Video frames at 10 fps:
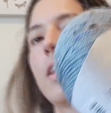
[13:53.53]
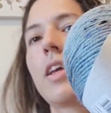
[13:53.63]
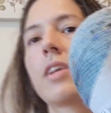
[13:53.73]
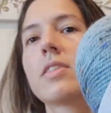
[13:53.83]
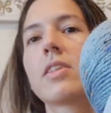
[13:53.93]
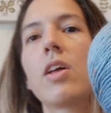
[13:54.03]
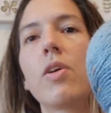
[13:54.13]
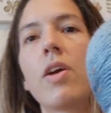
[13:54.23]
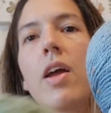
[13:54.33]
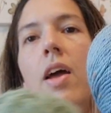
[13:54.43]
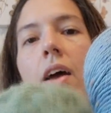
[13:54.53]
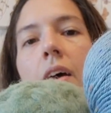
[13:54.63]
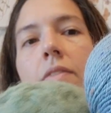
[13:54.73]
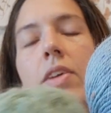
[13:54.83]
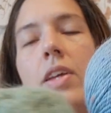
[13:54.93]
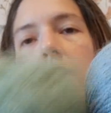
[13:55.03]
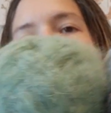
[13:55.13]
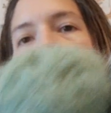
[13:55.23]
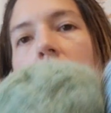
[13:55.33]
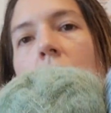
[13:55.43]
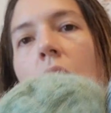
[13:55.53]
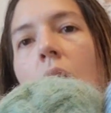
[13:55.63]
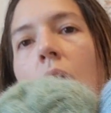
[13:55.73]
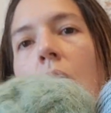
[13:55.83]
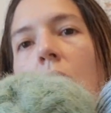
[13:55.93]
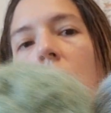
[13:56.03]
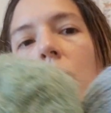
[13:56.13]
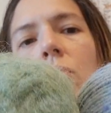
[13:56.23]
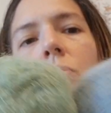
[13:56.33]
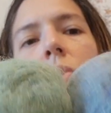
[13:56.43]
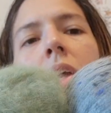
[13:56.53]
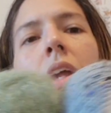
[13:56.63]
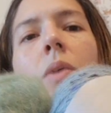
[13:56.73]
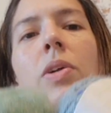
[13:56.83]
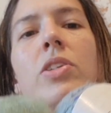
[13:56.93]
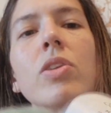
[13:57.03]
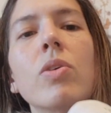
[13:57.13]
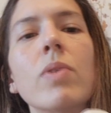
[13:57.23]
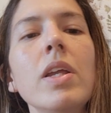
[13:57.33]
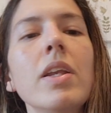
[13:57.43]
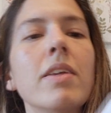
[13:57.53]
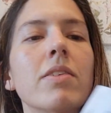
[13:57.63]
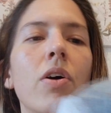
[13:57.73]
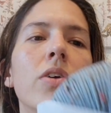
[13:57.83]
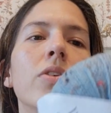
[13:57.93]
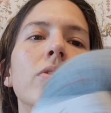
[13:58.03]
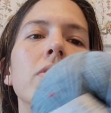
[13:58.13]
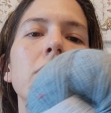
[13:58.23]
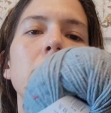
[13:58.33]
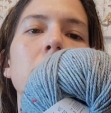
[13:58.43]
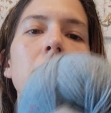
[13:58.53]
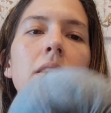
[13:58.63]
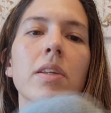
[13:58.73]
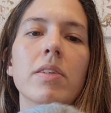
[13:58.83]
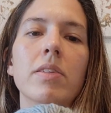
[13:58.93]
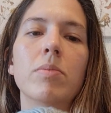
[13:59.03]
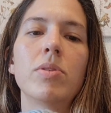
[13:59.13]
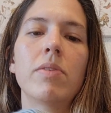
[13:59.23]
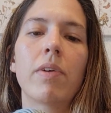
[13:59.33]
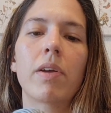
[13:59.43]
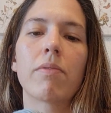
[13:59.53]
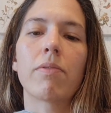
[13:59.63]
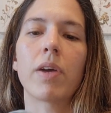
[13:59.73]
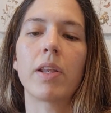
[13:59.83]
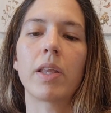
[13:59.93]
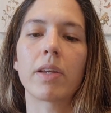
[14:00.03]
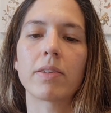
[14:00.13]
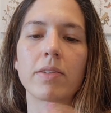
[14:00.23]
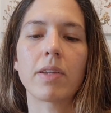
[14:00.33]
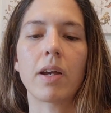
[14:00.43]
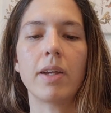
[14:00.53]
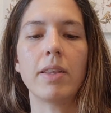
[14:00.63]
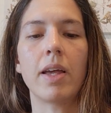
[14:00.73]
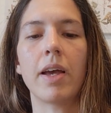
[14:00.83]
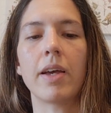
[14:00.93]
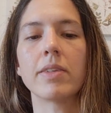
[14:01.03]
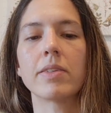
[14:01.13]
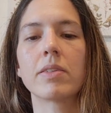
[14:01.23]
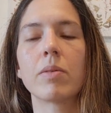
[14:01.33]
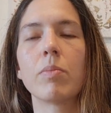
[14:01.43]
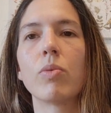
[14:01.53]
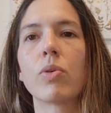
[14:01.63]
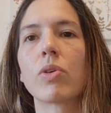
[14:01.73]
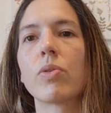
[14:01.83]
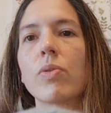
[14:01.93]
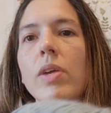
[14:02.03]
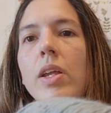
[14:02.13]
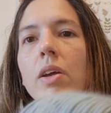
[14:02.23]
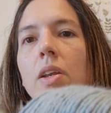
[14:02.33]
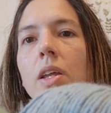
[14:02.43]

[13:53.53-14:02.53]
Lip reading: the next color I have is green, which the green is harder to see in this. Let me see if I can find like a side that has more green